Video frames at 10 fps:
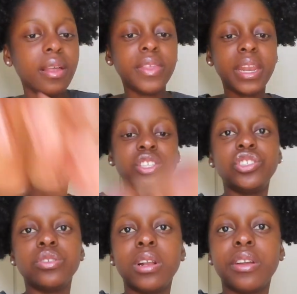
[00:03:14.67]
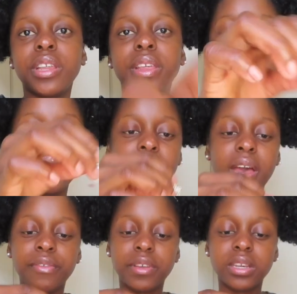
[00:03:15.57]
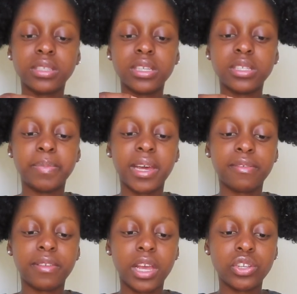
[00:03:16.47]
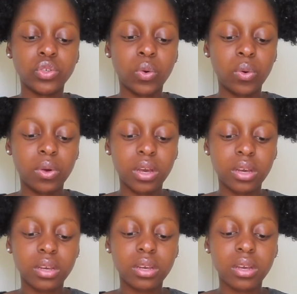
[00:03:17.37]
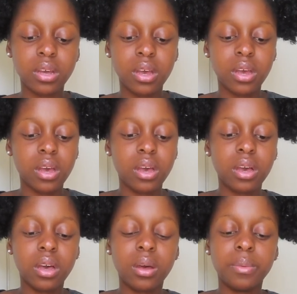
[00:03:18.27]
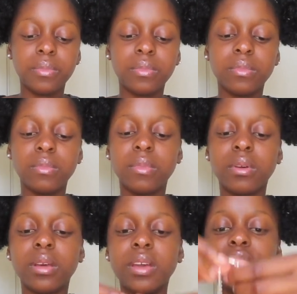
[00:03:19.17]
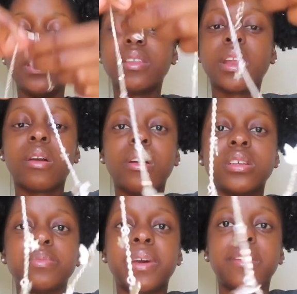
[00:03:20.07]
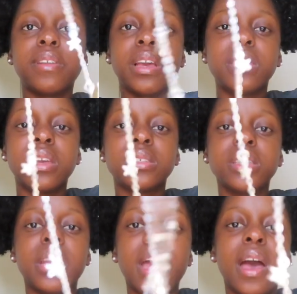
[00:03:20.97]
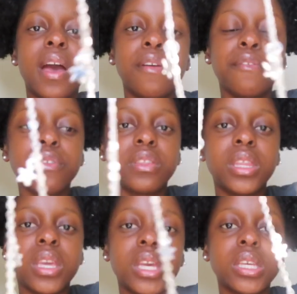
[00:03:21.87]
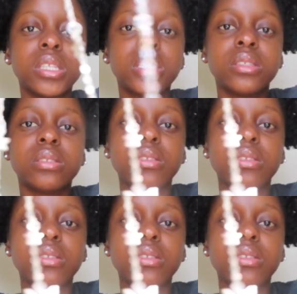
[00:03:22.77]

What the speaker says: the next jewelry that we have, it is this butterfly choker. Everything that I got is butterfly things. It have these